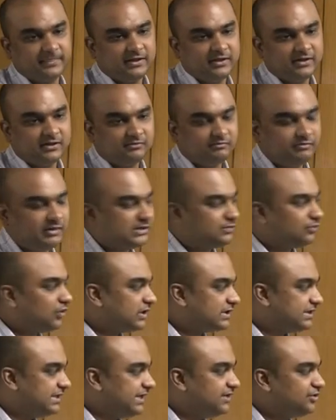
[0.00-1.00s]
But
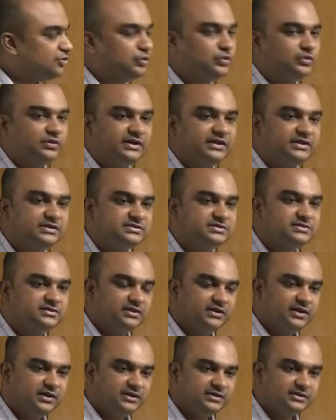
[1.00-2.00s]
what they do is,
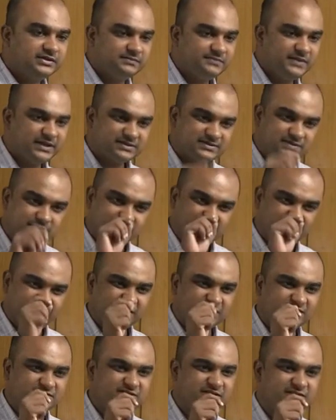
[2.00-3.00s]
they make some
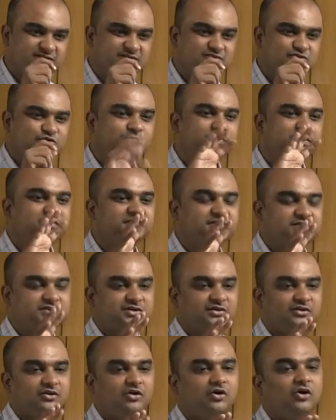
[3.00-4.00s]
minor changes,
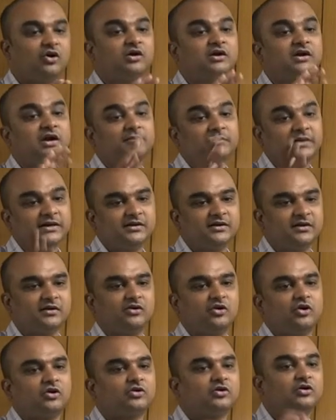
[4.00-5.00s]
superficial, ornamental
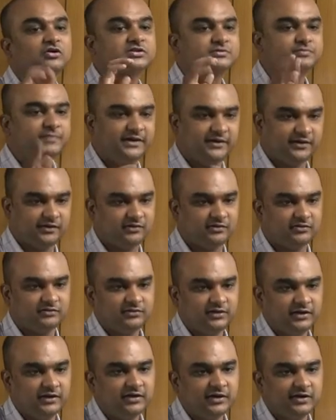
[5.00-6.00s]
or cosmetic
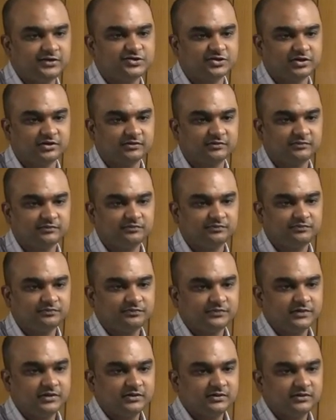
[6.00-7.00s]
in nature.
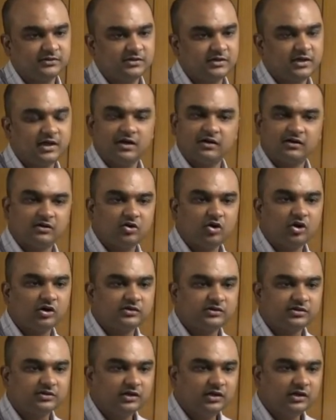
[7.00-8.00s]
They are
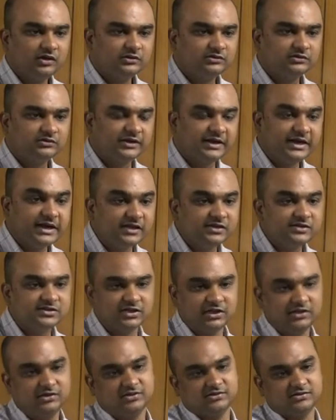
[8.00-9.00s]
not real
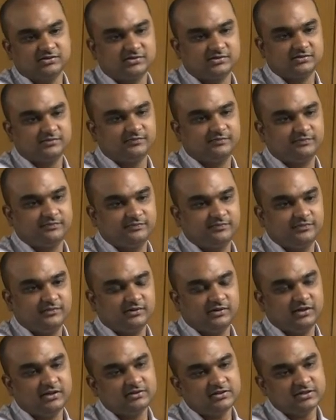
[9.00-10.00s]
changes,
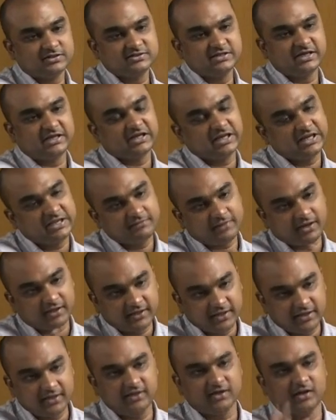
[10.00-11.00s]
and thus they claim
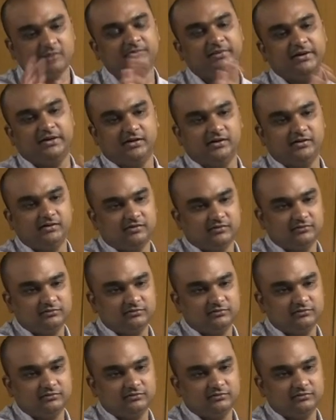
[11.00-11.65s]
again a patent.